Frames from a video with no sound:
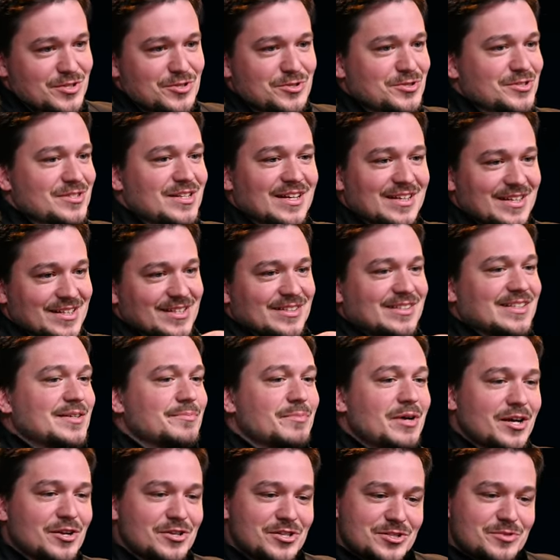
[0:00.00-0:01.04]
I used to like, you know,
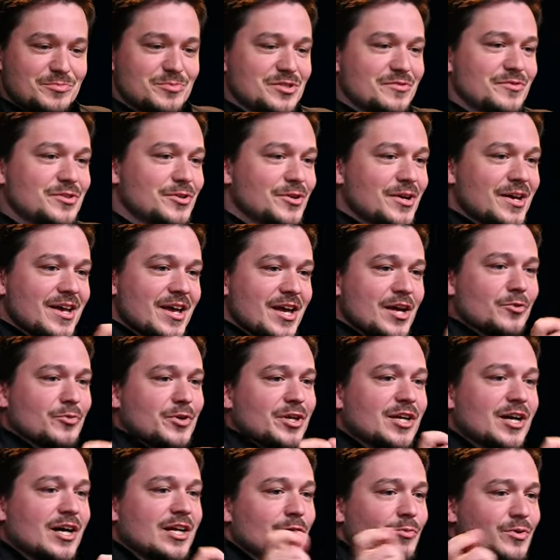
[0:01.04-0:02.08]
take Michael Jackson music video and
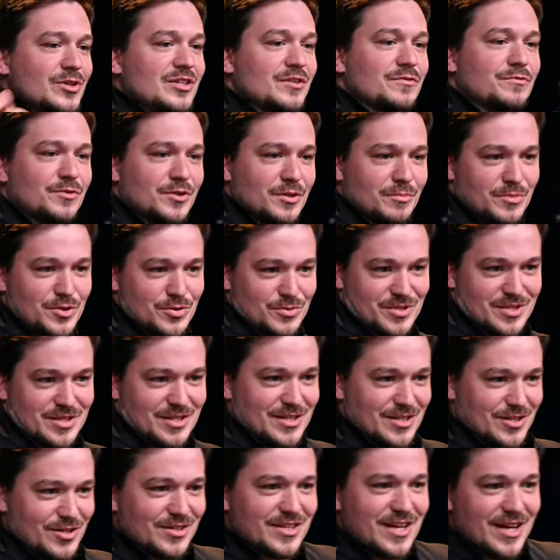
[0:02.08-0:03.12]
recut it with different
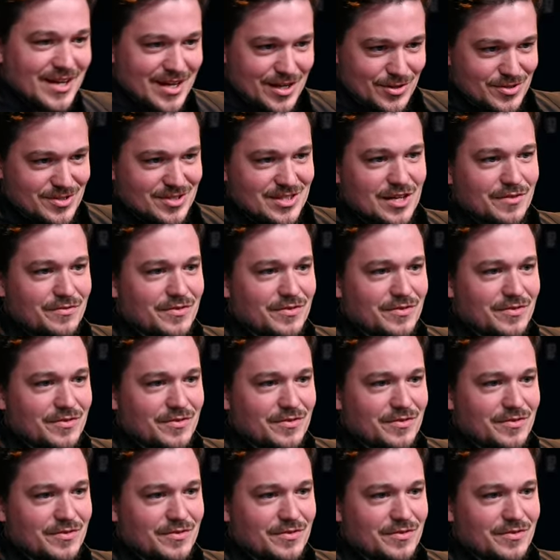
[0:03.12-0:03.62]
music, you know, that kind of